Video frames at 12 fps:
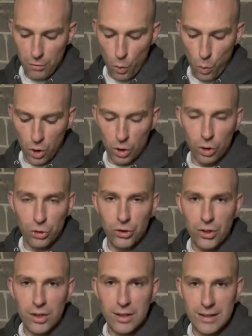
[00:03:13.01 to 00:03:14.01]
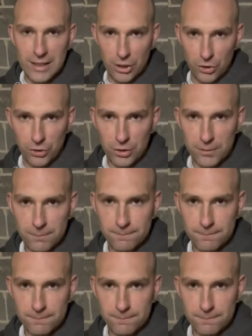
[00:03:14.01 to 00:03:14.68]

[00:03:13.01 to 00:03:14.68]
the world's leaders.